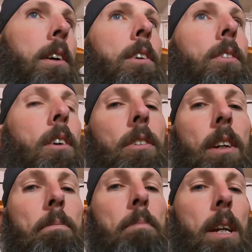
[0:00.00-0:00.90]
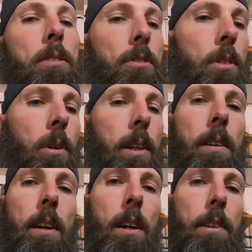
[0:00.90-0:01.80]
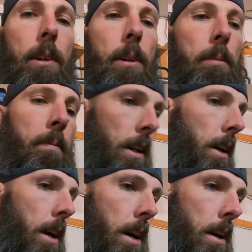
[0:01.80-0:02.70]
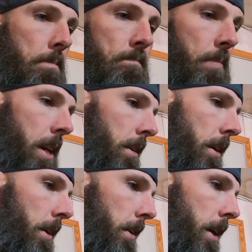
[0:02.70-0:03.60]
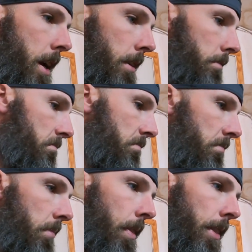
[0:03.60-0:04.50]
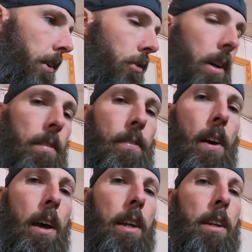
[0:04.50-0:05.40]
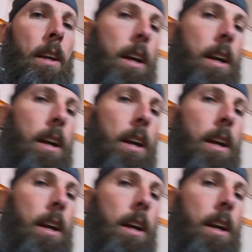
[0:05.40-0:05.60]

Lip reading: So I was like, nah, screw it. I'll do it. Yeah, other than that, things running fine.